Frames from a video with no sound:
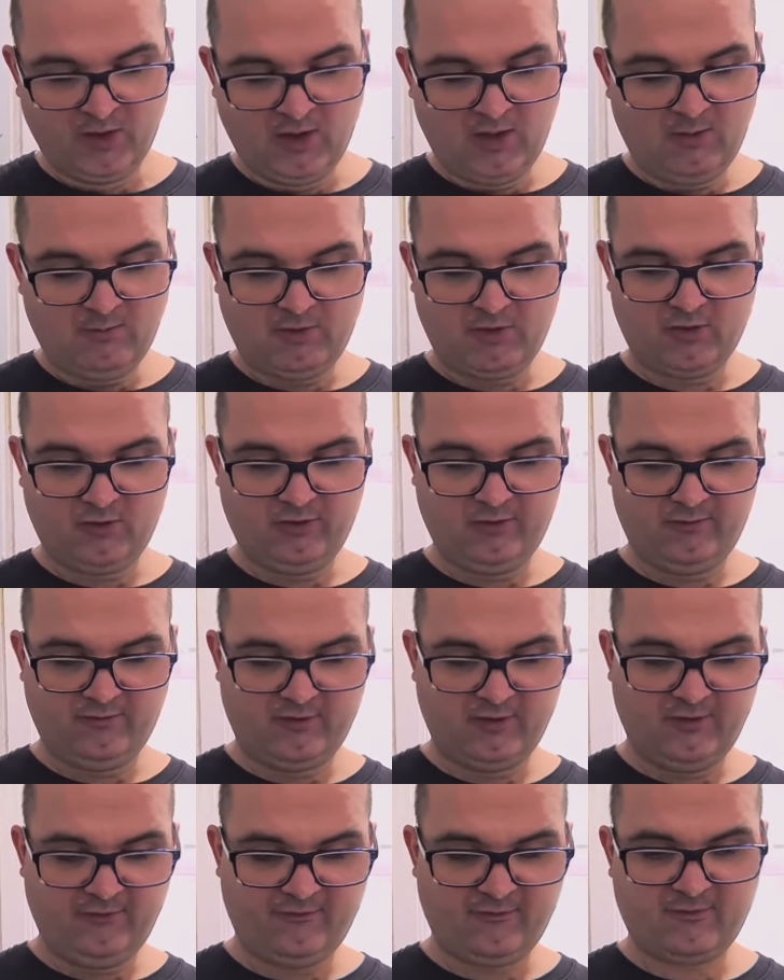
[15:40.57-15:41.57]
But
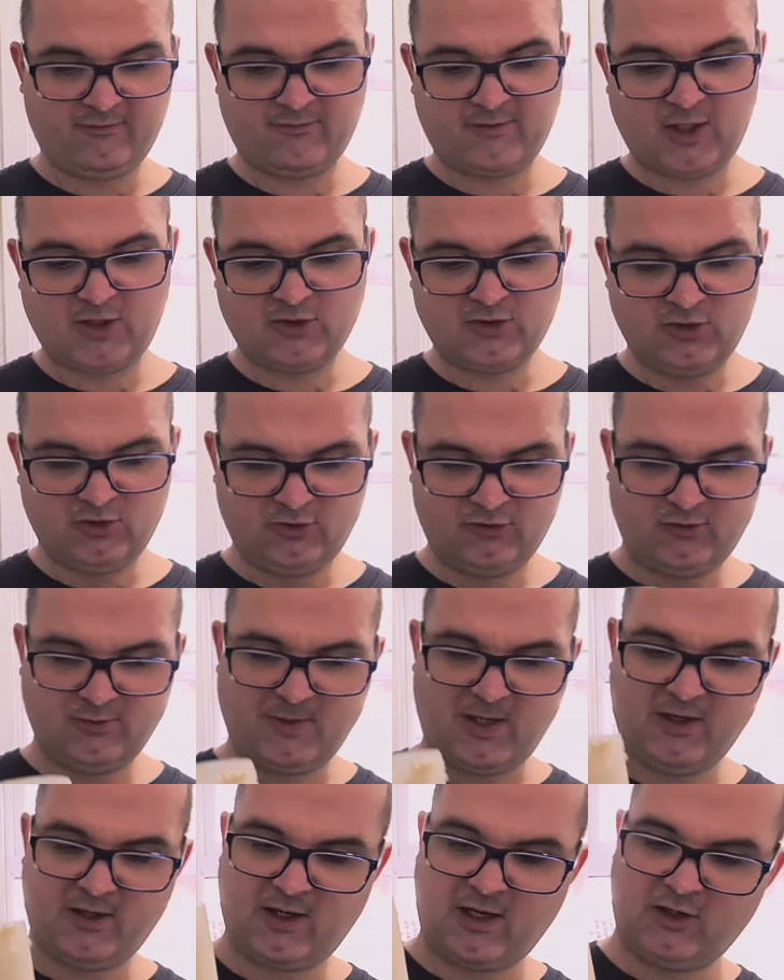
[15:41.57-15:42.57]
otherwise, it's actually not too
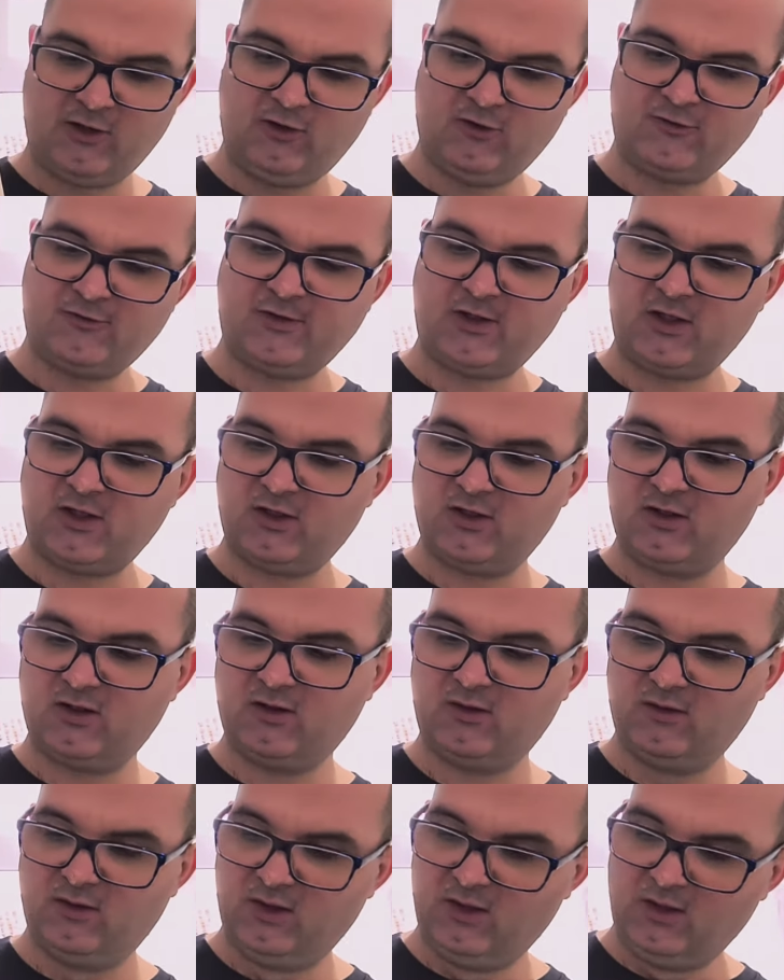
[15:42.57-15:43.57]
bad. It kind of looks like
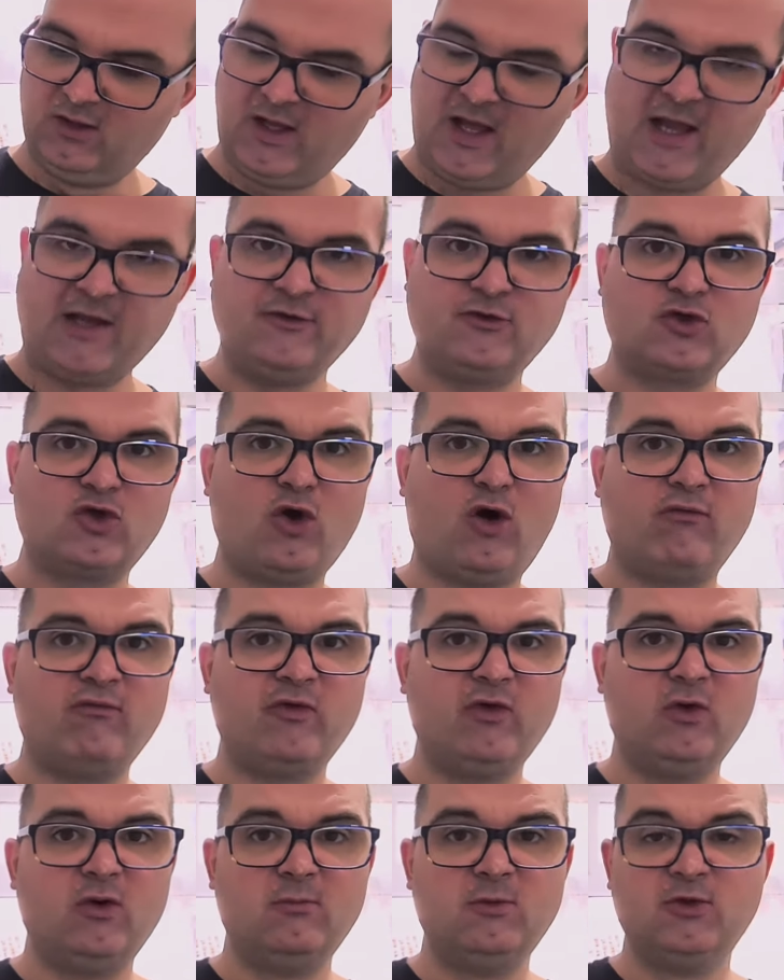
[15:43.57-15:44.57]
iced coffee
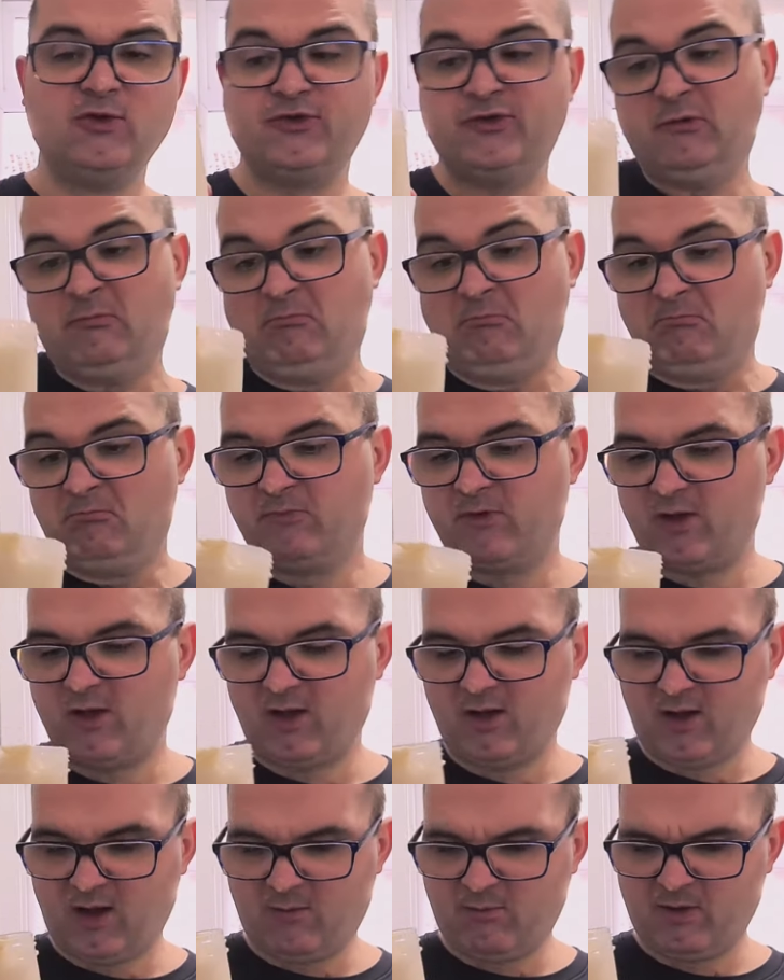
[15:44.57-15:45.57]
almost. Would
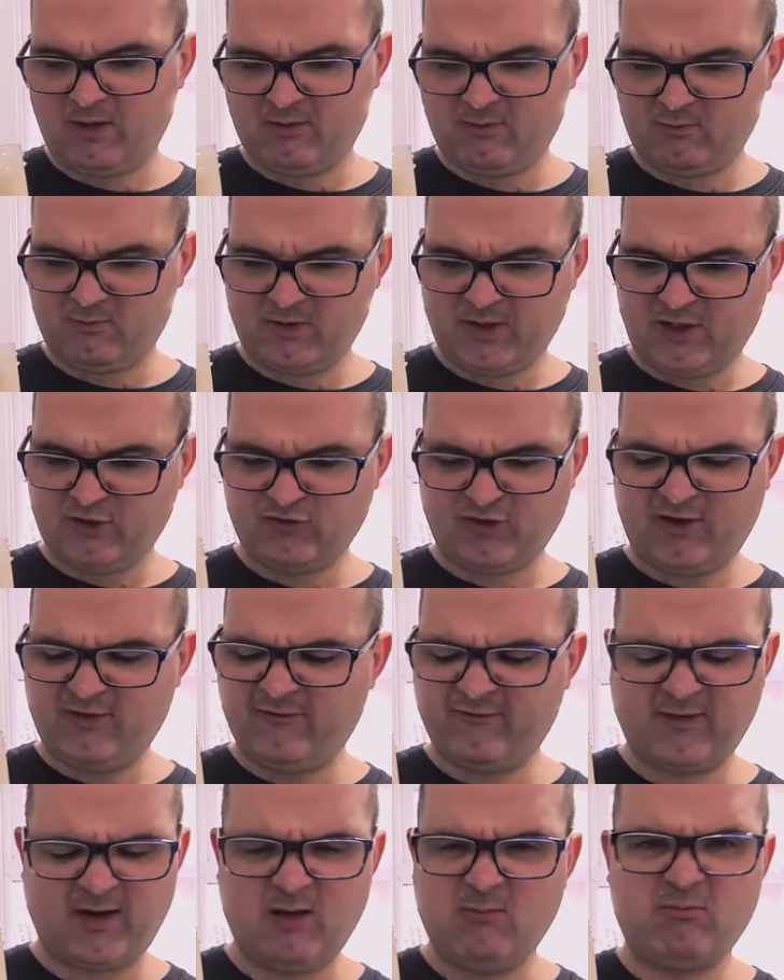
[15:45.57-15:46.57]
I try this
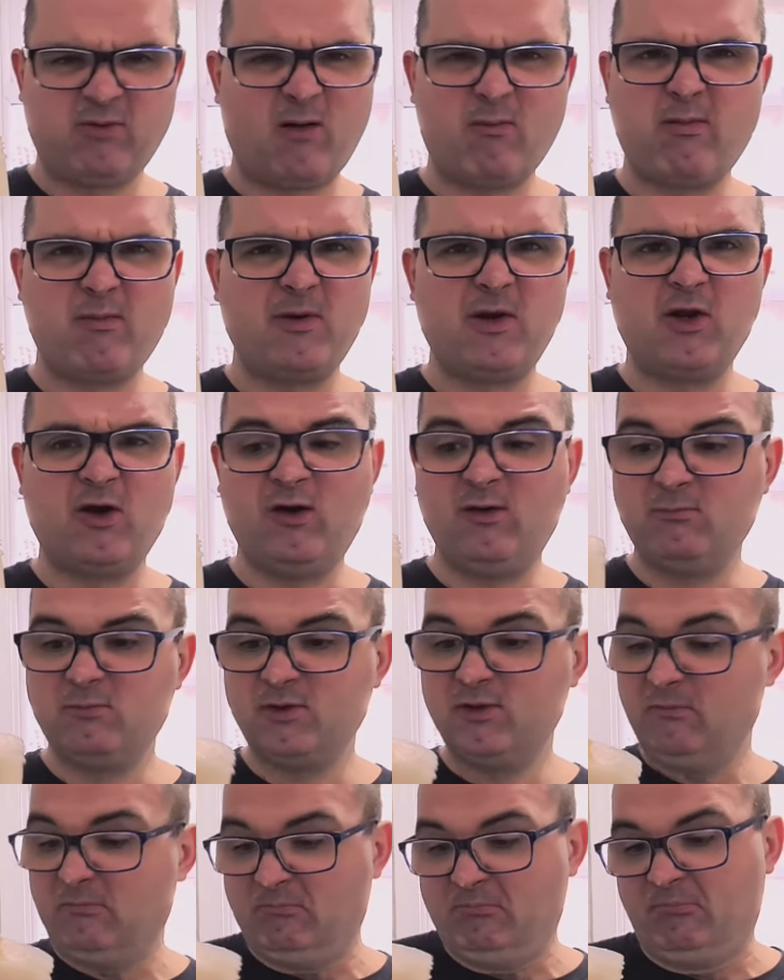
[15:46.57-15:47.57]
again? Probably not,
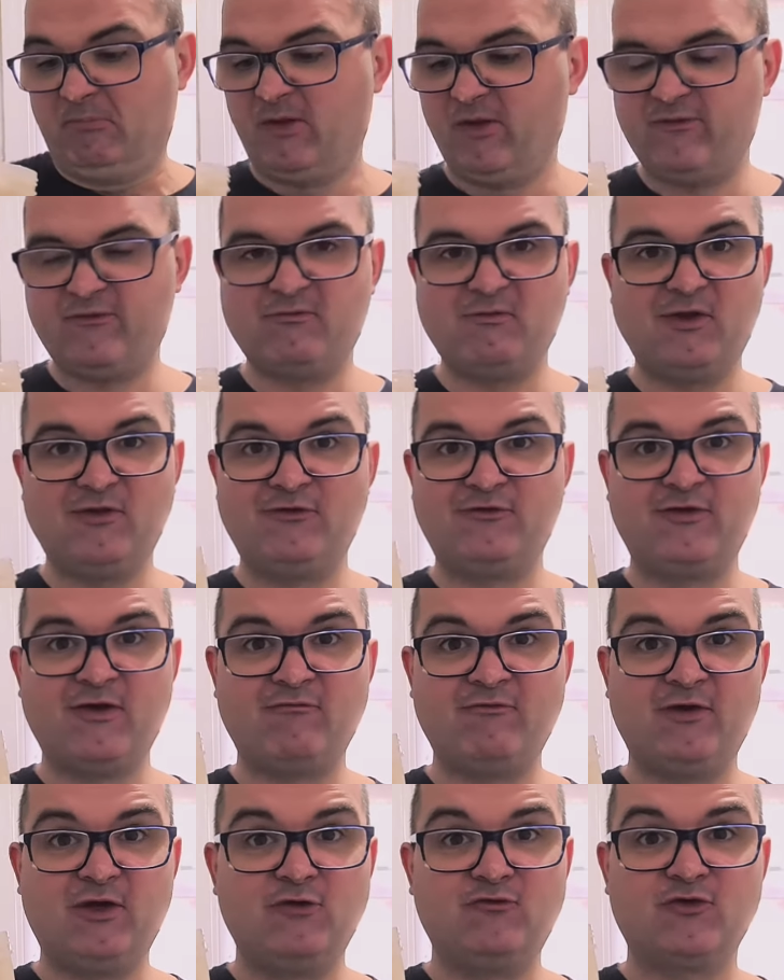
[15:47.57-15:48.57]
but it's
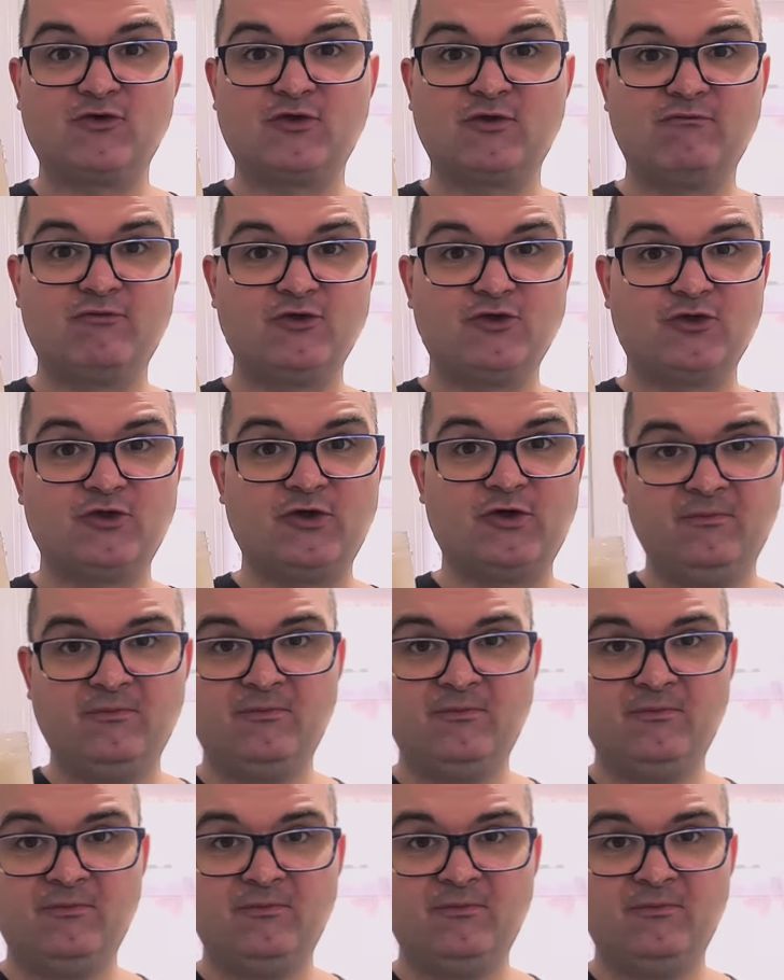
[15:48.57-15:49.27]
definitely interesting for sure.